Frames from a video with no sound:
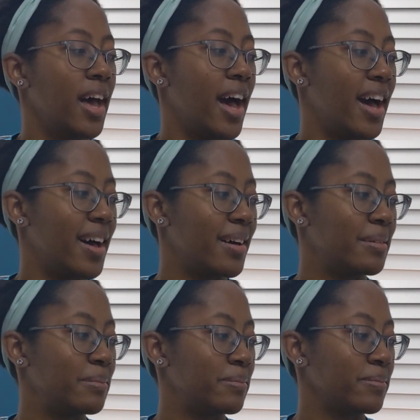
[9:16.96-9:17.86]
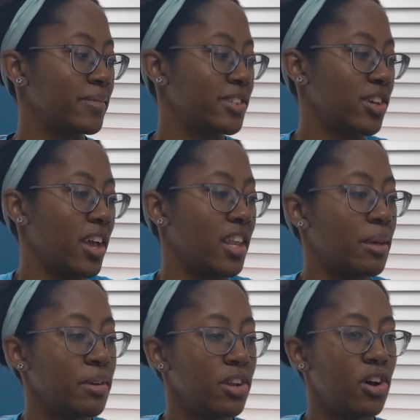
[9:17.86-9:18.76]
So yeah,
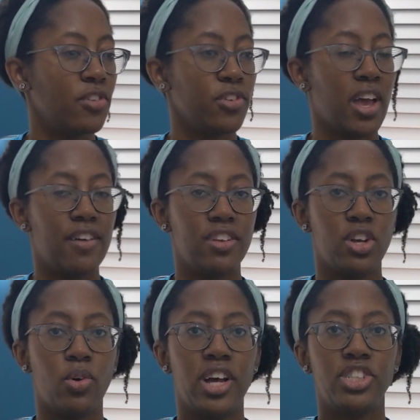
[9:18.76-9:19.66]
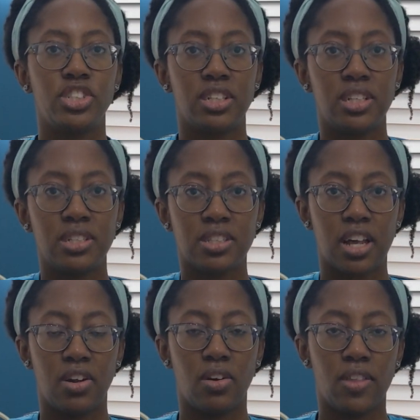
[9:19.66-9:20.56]
let me know if you have any questions.
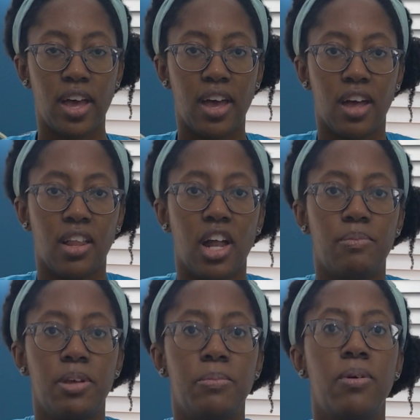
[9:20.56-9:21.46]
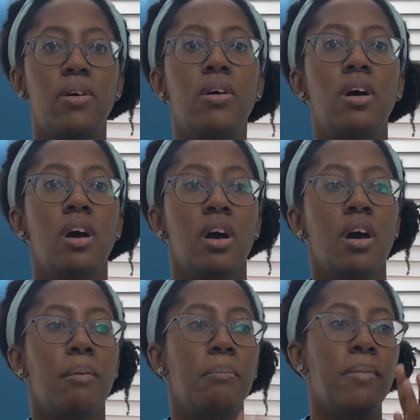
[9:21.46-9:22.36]
I know that a lot of people
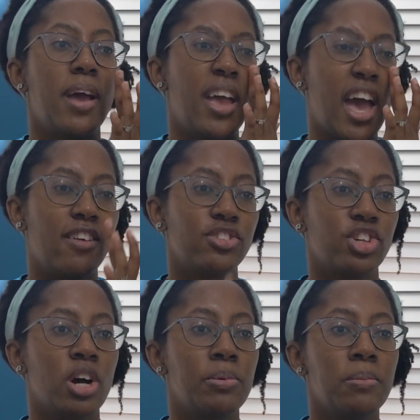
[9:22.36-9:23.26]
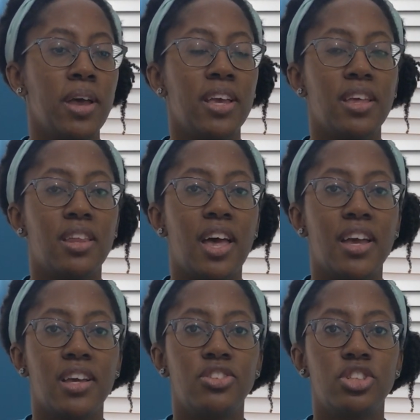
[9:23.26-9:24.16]
may have trouble making
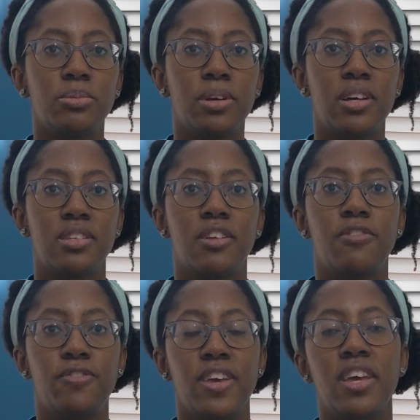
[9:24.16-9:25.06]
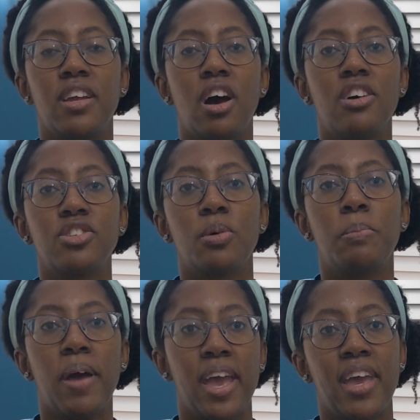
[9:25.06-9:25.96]
leggings just because of the fit. Also,
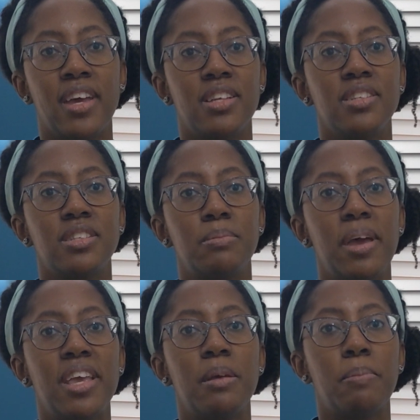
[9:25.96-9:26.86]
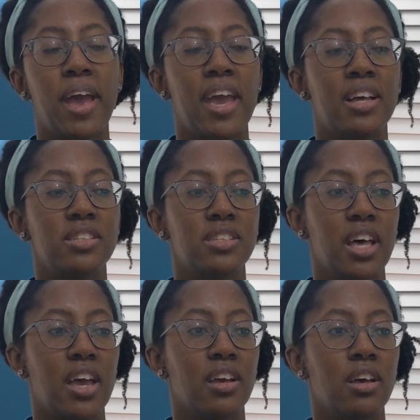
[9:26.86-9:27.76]
pants. Making pants is
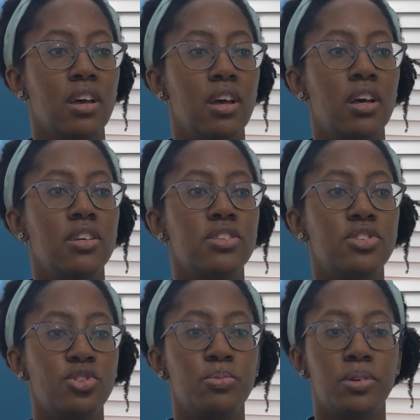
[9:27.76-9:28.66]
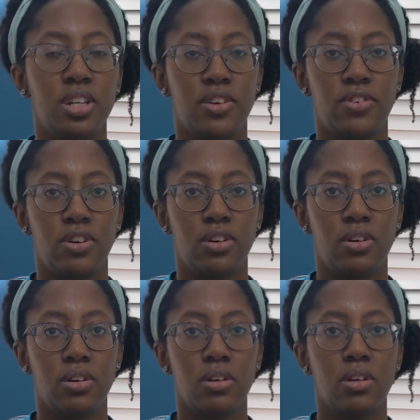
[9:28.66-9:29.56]
like super
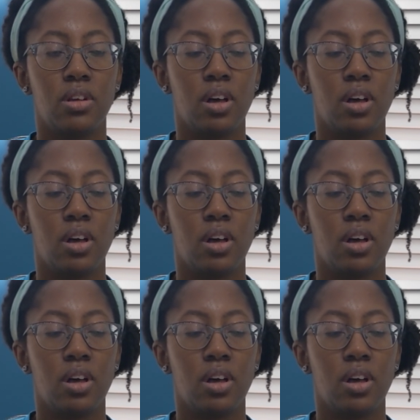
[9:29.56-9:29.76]
difficult.